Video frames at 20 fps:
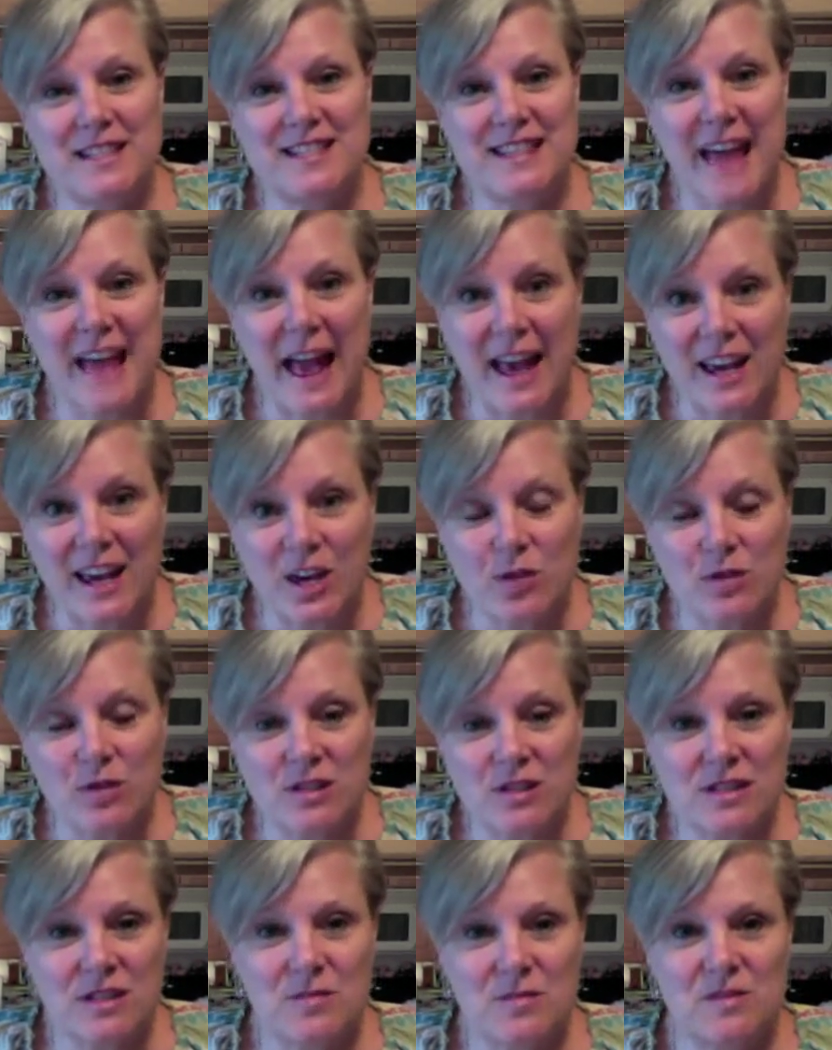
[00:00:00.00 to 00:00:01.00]
Thank you,
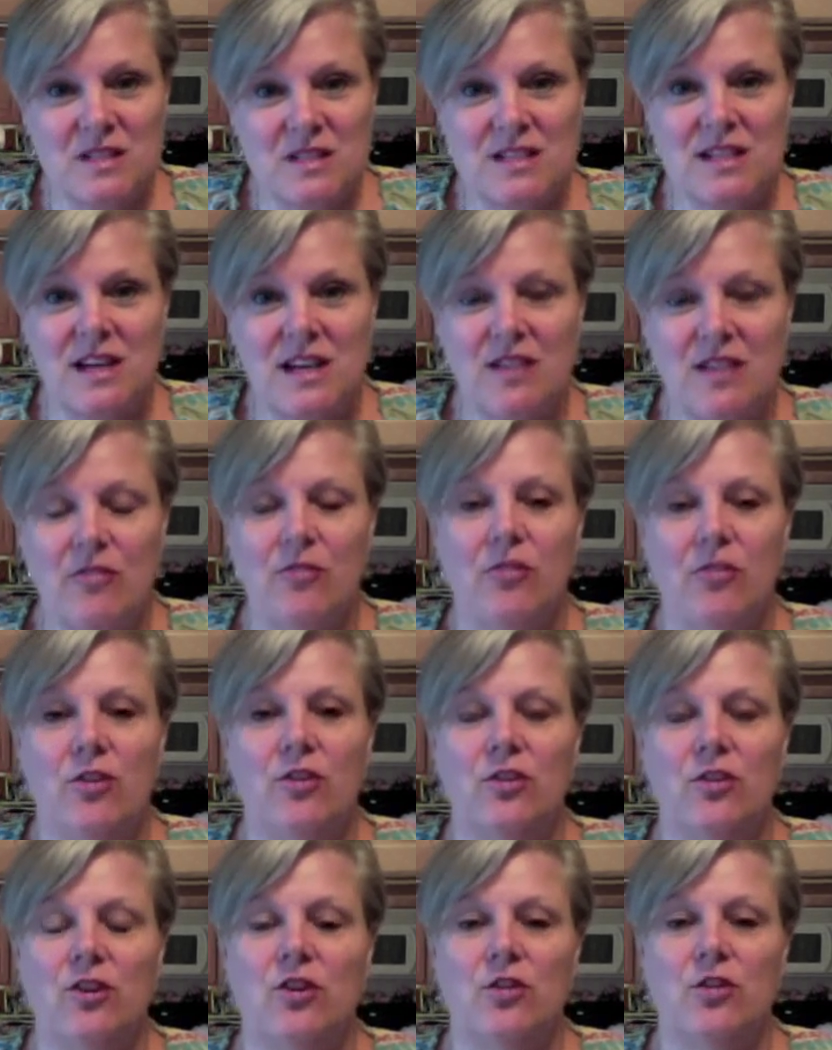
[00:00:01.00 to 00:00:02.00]
Slim Steve,
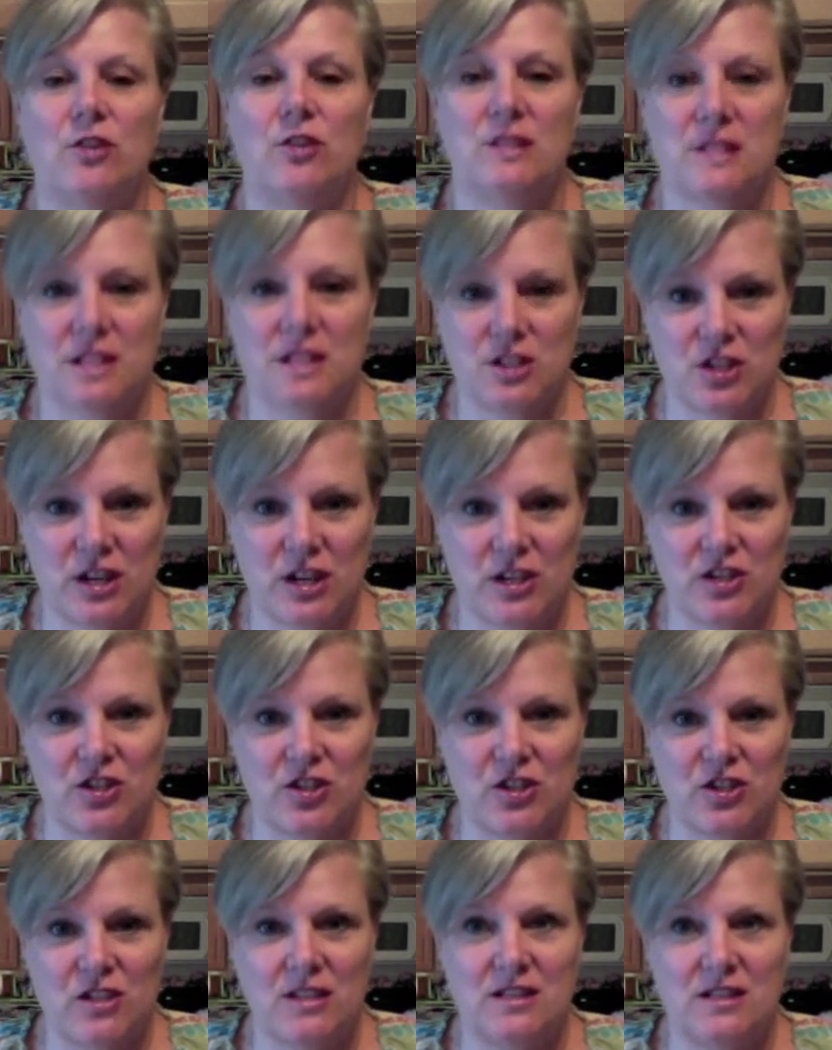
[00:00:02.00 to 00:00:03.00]
for your
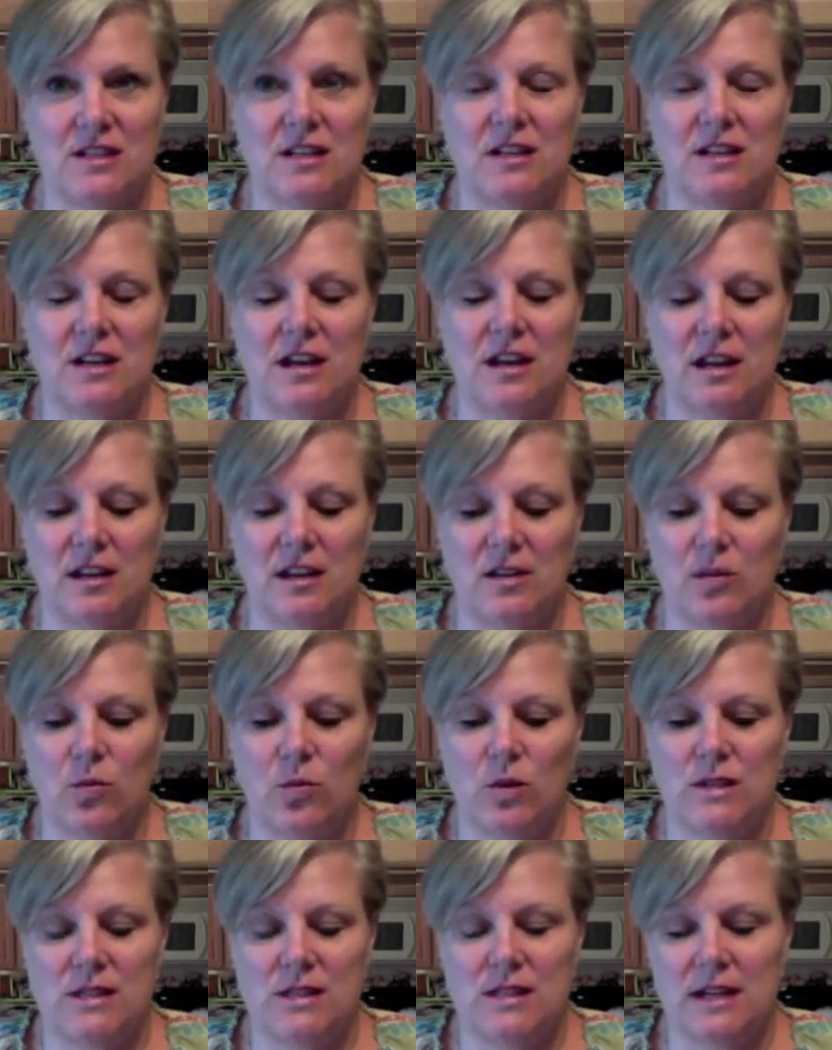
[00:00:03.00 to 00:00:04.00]
suggestions and, and the
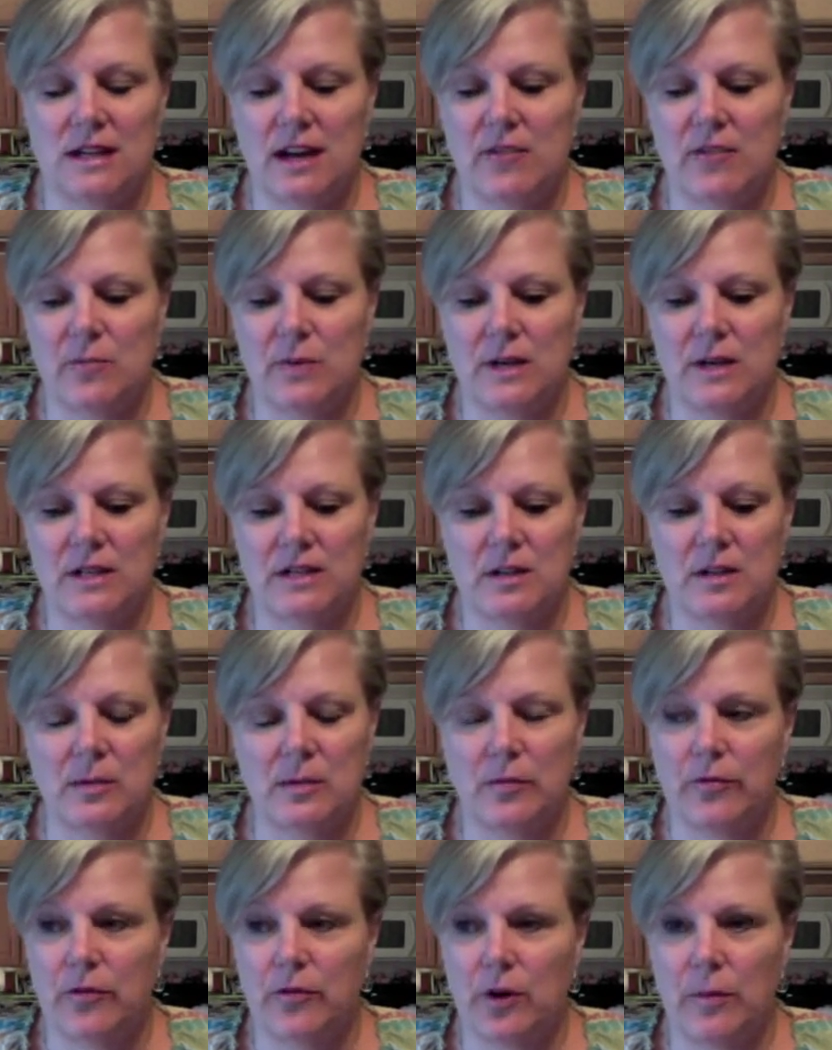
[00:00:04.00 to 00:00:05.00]
ones that I've picked
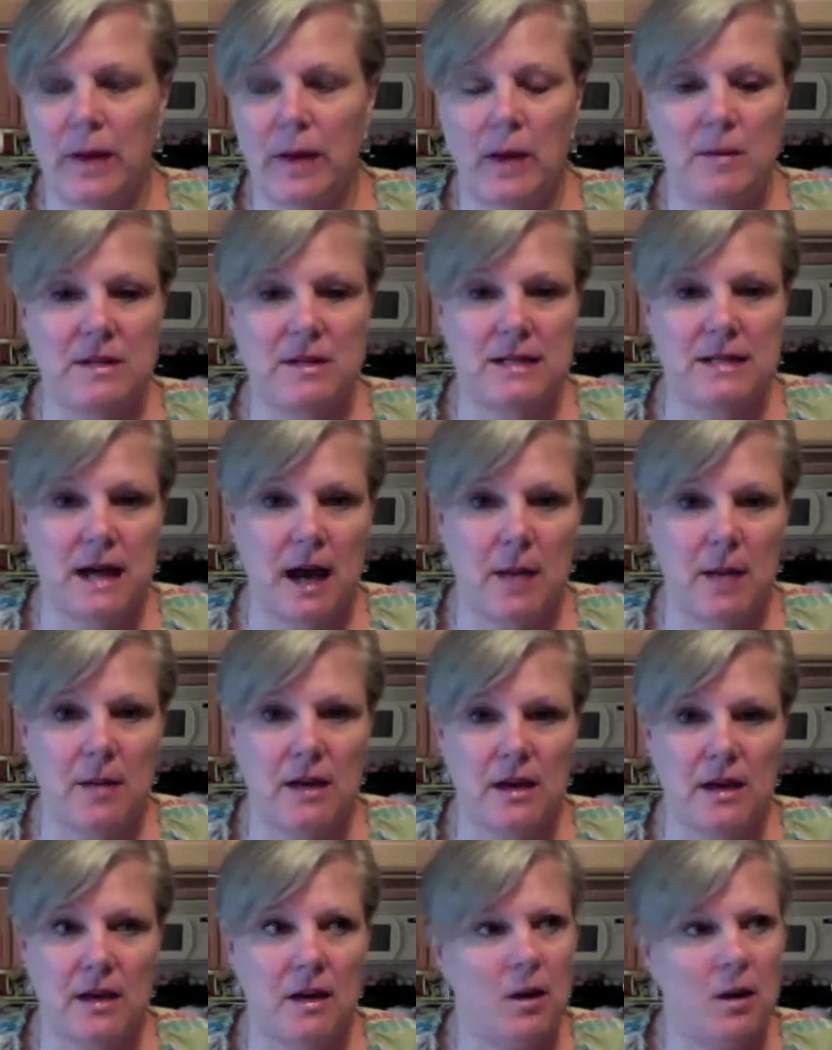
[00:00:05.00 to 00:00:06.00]
up from Heavy
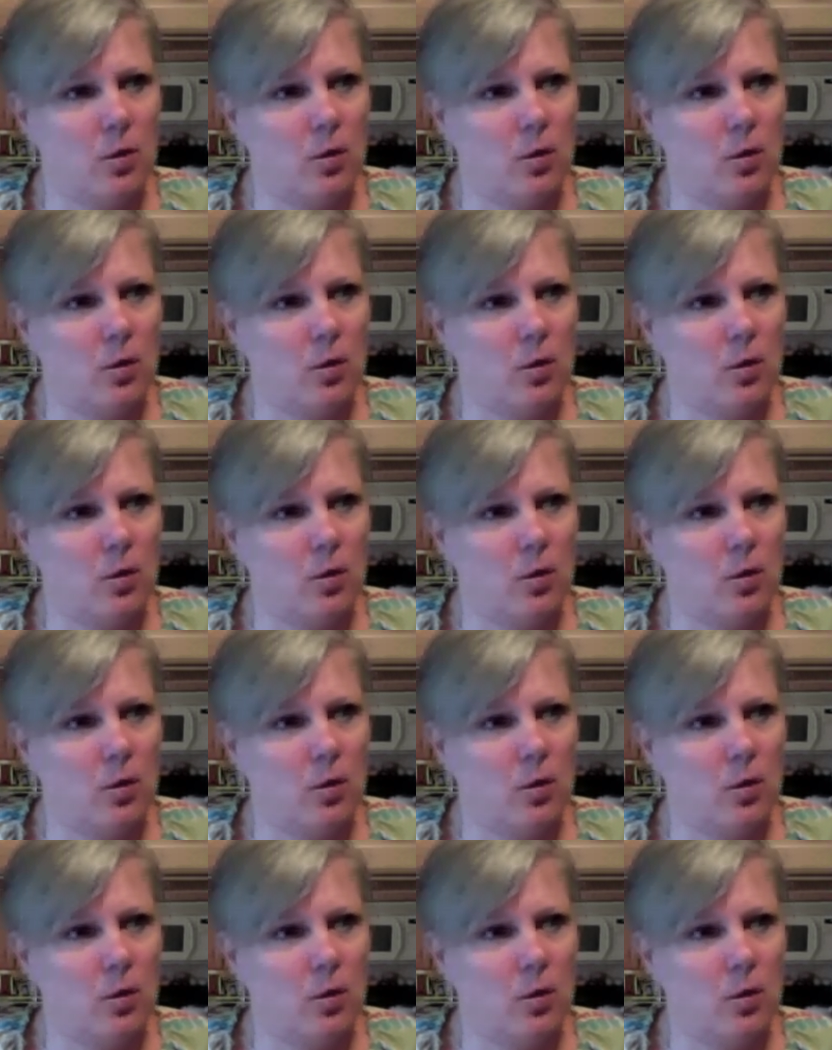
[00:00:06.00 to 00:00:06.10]
Dobby.